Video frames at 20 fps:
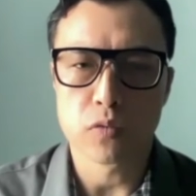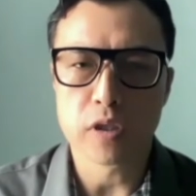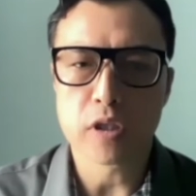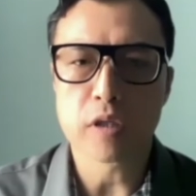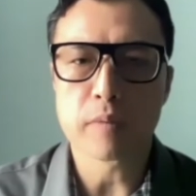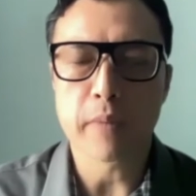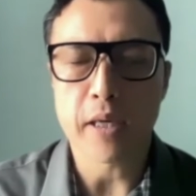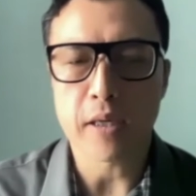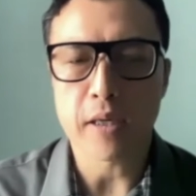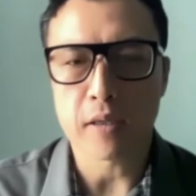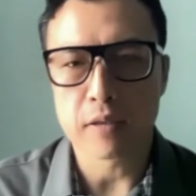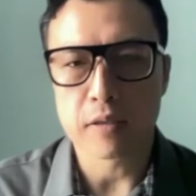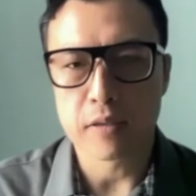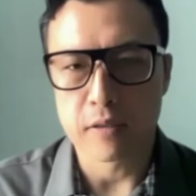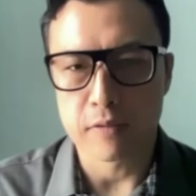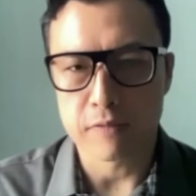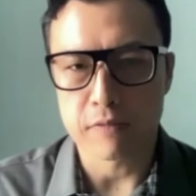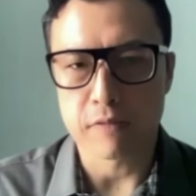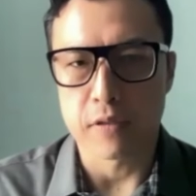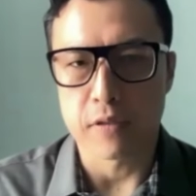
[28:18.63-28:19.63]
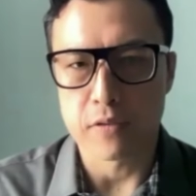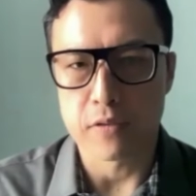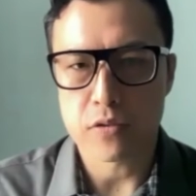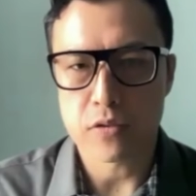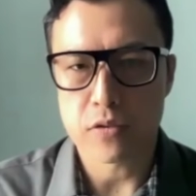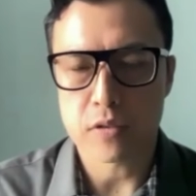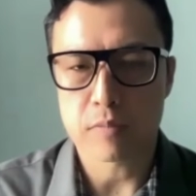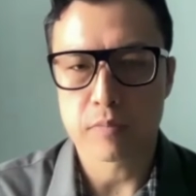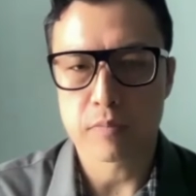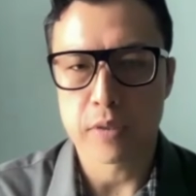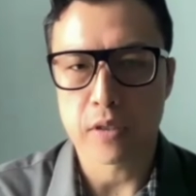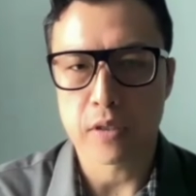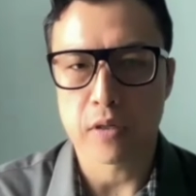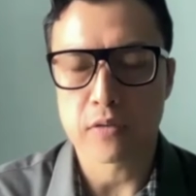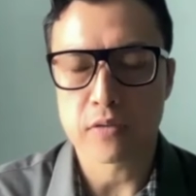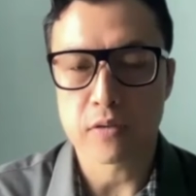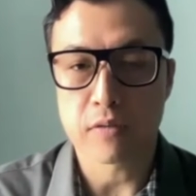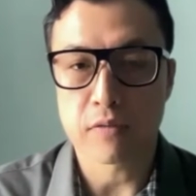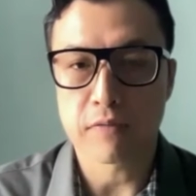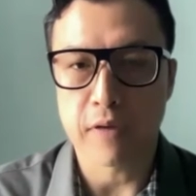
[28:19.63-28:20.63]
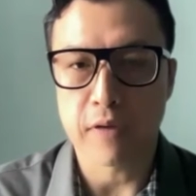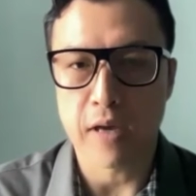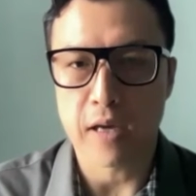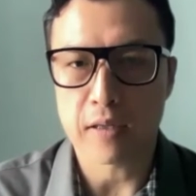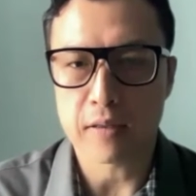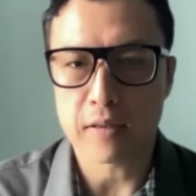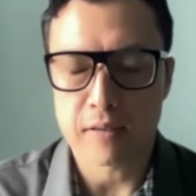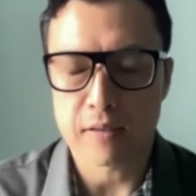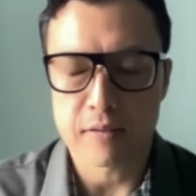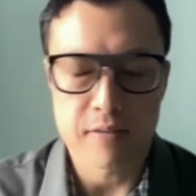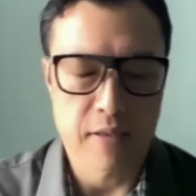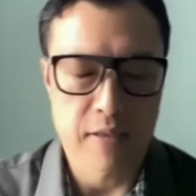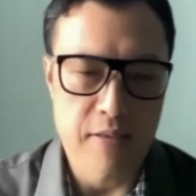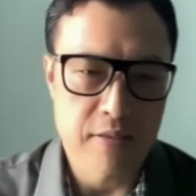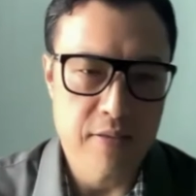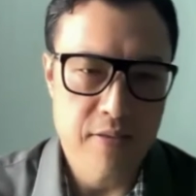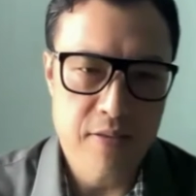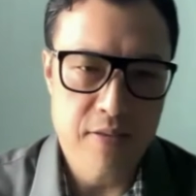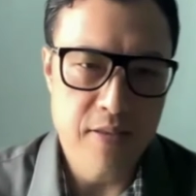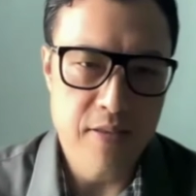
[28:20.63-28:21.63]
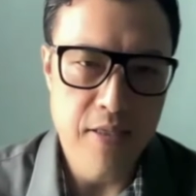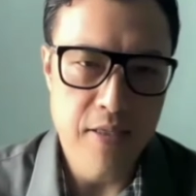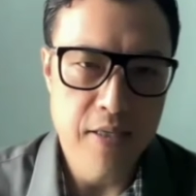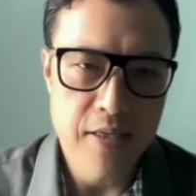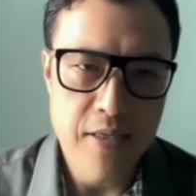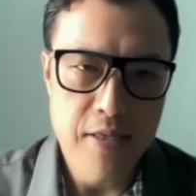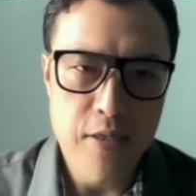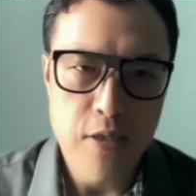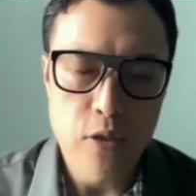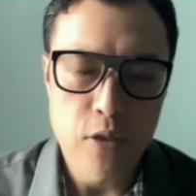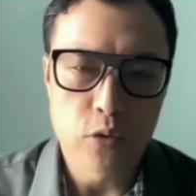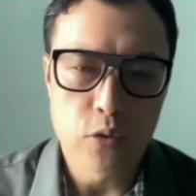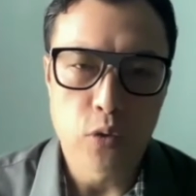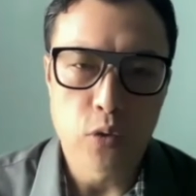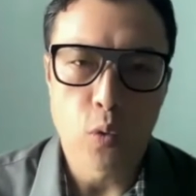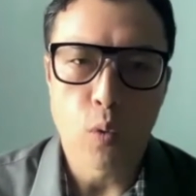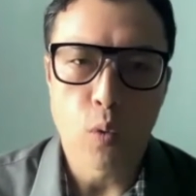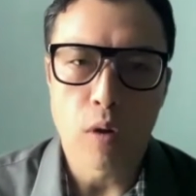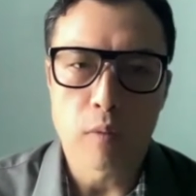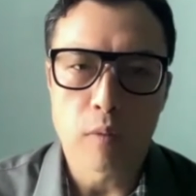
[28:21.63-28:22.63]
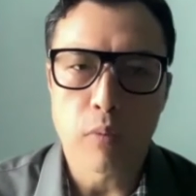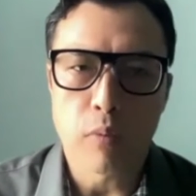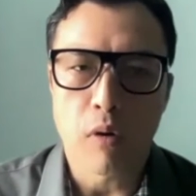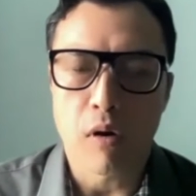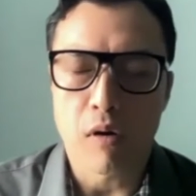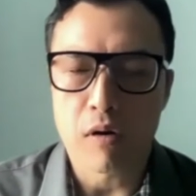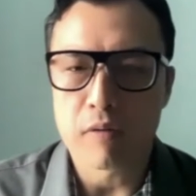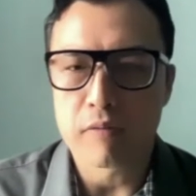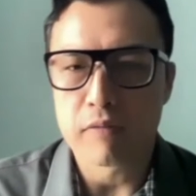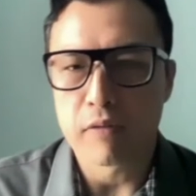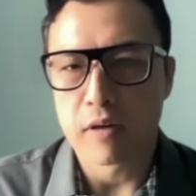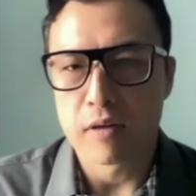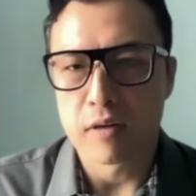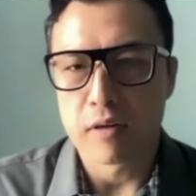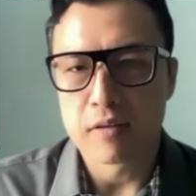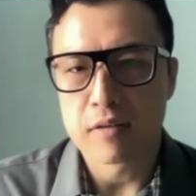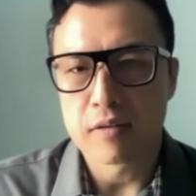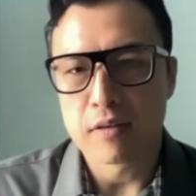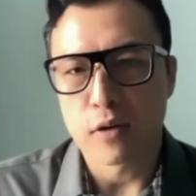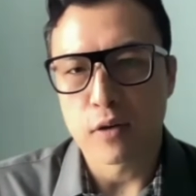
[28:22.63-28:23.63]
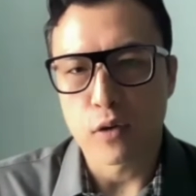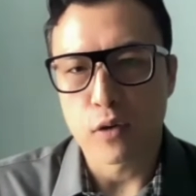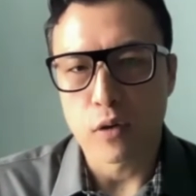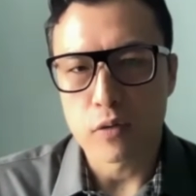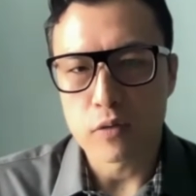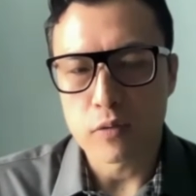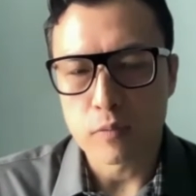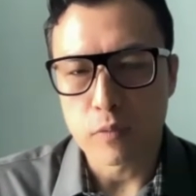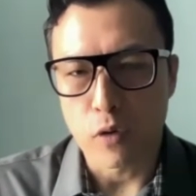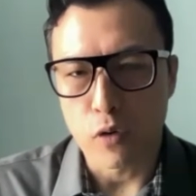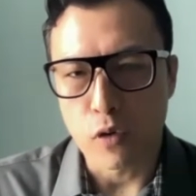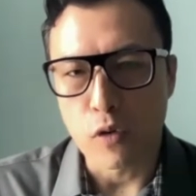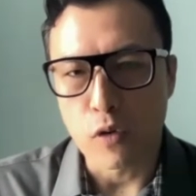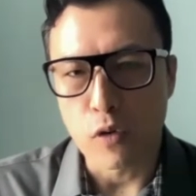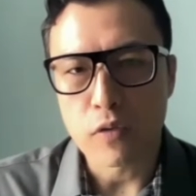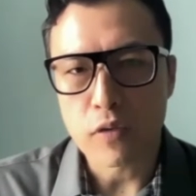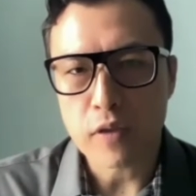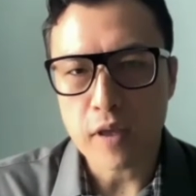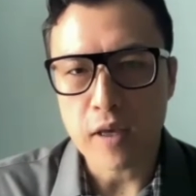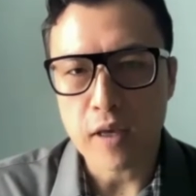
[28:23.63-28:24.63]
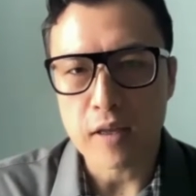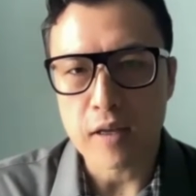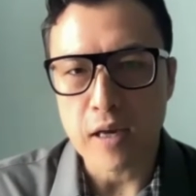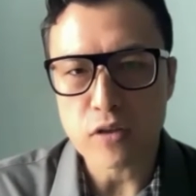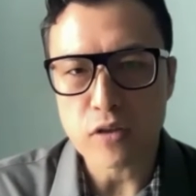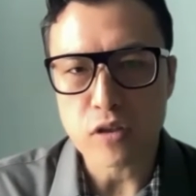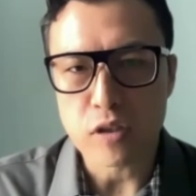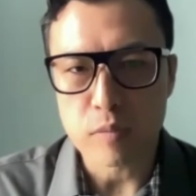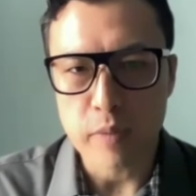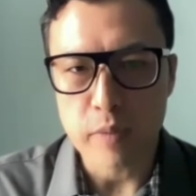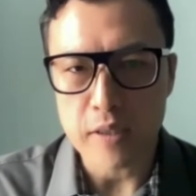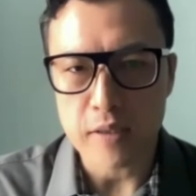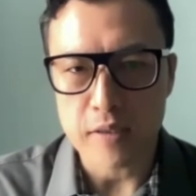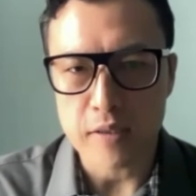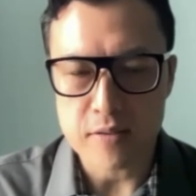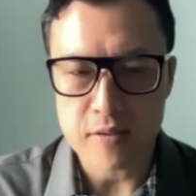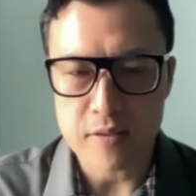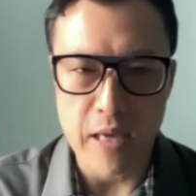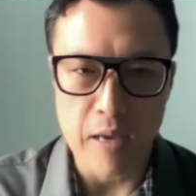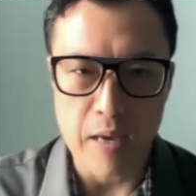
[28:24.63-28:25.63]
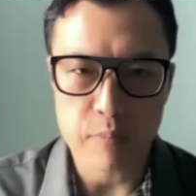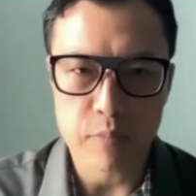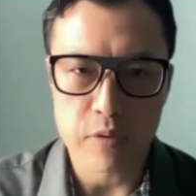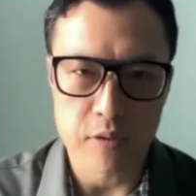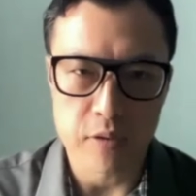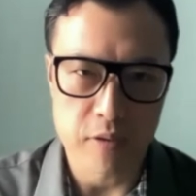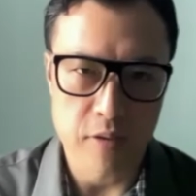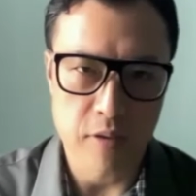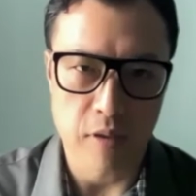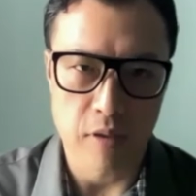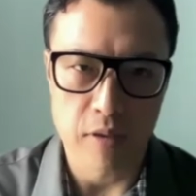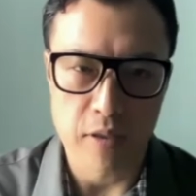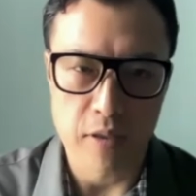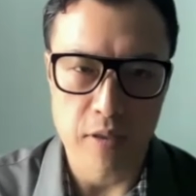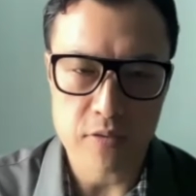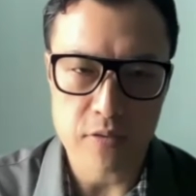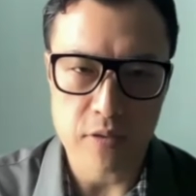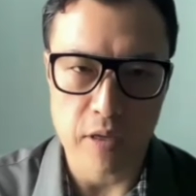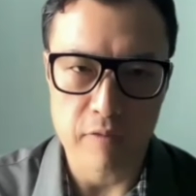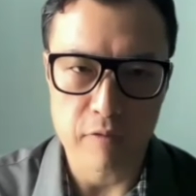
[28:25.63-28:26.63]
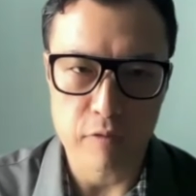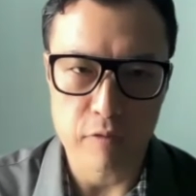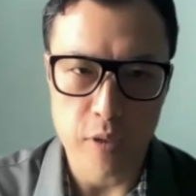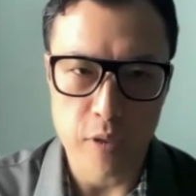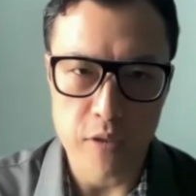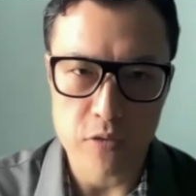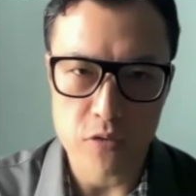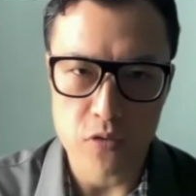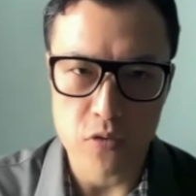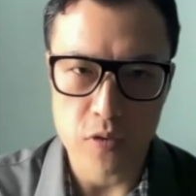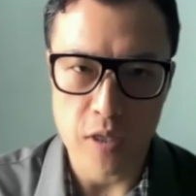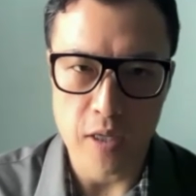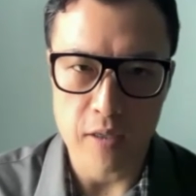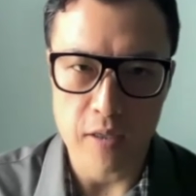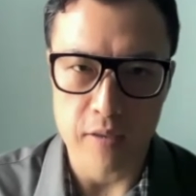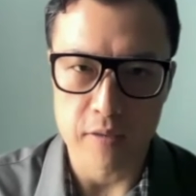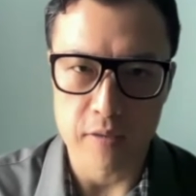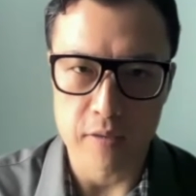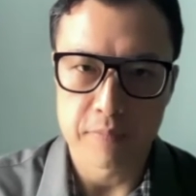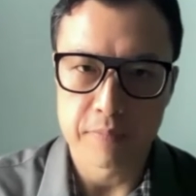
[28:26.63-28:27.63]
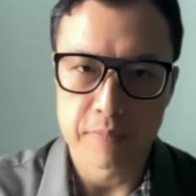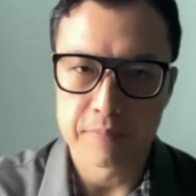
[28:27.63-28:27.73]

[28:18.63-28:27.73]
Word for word: really make a difference because of the fact is no one part of a, uh, a, uh, earth can actually make this happen unless everybody's united